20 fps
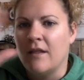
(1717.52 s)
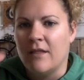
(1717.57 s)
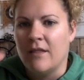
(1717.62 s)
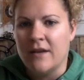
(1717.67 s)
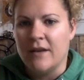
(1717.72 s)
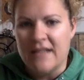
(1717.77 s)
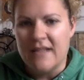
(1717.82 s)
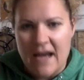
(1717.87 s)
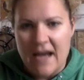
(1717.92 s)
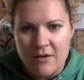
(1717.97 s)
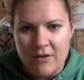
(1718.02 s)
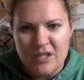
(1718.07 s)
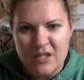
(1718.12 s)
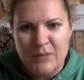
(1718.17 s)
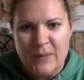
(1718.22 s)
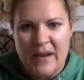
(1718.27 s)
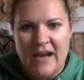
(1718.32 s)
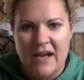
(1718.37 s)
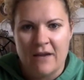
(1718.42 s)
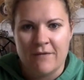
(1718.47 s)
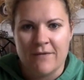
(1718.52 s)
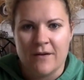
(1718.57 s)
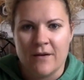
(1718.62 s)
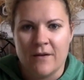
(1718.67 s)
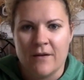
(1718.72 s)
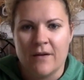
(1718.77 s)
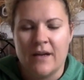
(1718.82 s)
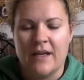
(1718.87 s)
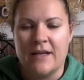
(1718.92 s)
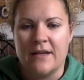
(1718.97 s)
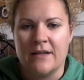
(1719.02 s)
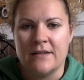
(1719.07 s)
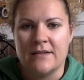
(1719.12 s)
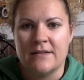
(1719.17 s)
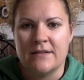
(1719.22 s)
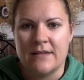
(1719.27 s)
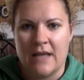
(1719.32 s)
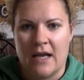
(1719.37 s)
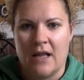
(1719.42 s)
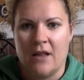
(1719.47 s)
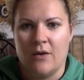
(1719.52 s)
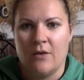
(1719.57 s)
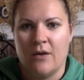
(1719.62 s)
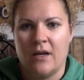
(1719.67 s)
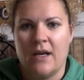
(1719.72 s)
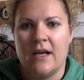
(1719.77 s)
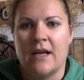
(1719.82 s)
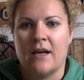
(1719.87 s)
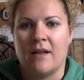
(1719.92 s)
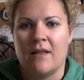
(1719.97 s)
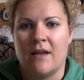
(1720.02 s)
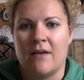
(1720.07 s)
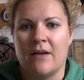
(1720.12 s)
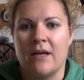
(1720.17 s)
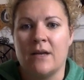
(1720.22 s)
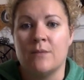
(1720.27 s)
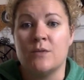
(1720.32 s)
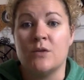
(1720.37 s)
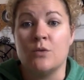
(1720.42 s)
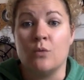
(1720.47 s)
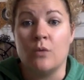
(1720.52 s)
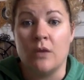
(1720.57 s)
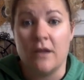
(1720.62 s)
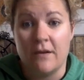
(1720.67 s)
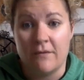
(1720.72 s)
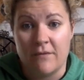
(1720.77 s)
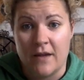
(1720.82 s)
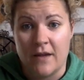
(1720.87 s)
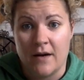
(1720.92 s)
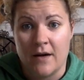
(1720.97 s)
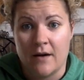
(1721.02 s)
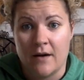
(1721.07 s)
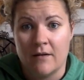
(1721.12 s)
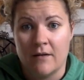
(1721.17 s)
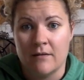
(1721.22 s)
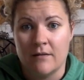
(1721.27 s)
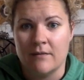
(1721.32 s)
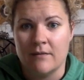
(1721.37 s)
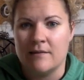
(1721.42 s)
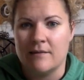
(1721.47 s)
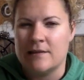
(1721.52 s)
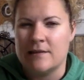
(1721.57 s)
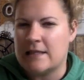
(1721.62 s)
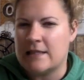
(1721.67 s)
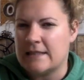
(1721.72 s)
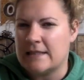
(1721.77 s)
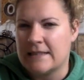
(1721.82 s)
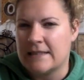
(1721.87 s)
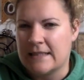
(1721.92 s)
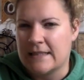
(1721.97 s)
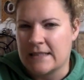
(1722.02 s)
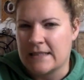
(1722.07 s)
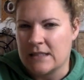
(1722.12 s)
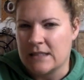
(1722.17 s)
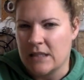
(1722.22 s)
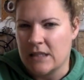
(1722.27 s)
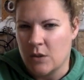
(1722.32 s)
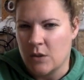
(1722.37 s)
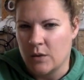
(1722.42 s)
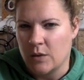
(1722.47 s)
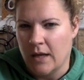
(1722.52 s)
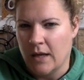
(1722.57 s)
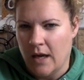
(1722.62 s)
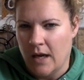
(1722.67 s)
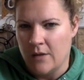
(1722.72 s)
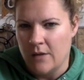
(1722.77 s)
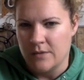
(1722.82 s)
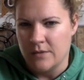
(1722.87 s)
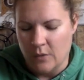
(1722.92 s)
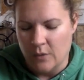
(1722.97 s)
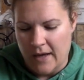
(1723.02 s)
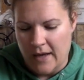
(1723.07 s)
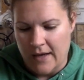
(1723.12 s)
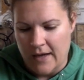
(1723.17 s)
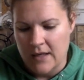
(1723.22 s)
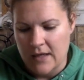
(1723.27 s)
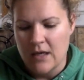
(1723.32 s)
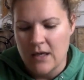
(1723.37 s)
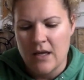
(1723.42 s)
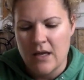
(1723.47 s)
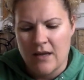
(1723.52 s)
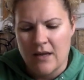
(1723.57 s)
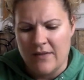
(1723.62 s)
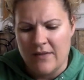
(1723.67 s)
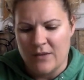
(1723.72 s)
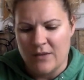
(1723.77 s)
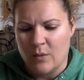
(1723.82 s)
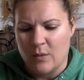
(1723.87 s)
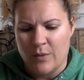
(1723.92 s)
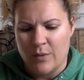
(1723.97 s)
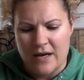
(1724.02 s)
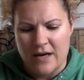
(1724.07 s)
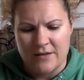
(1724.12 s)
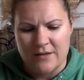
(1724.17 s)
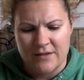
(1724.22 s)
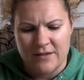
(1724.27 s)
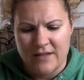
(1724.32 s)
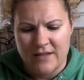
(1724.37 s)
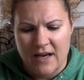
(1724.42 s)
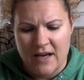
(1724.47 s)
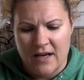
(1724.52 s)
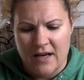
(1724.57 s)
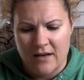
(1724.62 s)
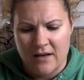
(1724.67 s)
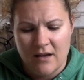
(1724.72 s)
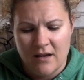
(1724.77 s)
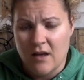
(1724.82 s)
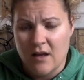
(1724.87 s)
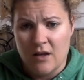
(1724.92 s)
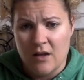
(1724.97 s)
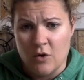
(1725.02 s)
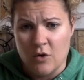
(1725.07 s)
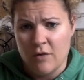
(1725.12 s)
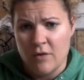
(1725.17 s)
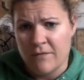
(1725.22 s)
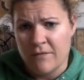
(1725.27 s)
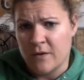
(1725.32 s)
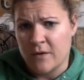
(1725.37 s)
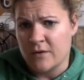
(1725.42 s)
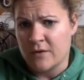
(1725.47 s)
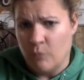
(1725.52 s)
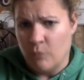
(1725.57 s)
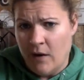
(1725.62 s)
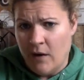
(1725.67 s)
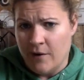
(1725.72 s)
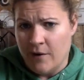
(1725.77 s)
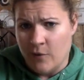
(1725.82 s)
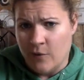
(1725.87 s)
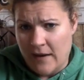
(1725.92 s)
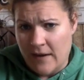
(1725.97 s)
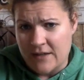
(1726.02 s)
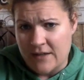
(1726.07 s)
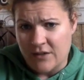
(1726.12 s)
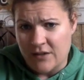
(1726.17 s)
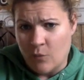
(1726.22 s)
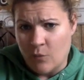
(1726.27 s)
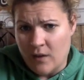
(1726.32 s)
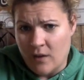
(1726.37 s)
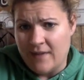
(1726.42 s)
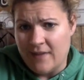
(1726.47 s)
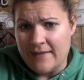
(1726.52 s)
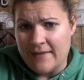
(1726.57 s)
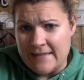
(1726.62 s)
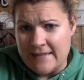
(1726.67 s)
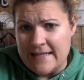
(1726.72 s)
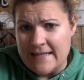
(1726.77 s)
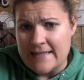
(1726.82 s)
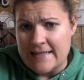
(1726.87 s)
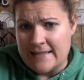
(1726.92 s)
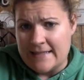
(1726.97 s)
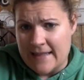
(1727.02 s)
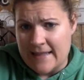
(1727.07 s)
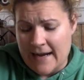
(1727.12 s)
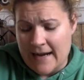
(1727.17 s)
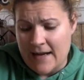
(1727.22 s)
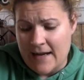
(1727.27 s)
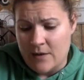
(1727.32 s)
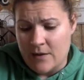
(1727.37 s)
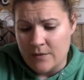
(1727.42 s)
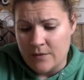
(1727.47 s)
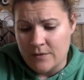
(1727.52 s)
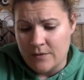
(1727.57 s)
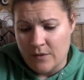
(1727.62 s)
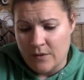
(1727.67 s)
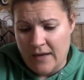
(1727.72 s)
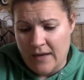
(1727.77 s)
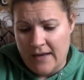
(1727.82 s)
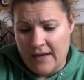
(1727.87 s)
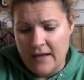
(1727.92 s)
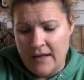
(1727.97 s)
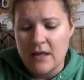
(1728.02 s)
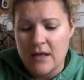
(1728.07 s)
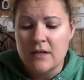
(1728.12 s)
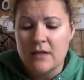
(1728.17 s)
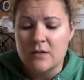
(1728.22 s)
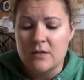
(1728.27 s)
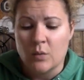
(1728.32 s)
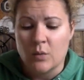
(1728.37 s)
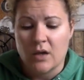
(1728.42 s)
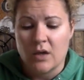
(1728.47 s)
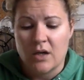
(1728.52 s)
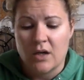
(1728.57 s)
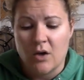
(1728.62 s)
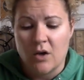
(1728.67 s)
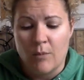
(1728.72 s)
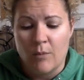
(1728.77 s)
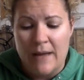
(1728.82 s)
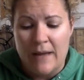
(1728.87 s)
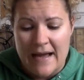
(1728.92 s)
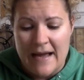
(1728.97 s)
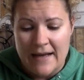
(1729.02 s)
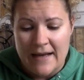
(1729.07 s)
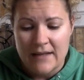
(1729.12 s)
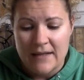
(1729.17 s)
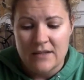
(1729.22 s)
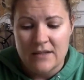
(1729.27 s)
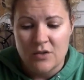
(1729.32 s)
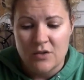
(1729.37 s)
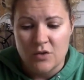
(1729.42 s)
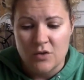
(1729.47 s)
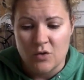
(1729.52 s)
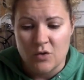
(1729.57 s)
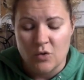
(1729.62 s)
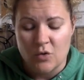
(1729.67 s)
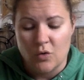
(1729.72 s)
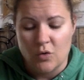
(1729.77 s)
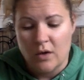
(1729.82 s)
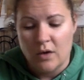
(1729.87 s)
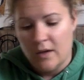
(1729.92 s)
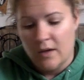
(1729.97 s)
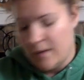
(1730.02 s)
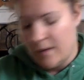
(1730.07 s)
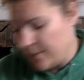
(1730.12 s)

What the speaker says: The town is paying for his salary and allowing him to live there, not to technically own the house, okay? And that's what Proctor is saying. You're the first one who actually wanted the deed to the house, okay? So we're going to go back to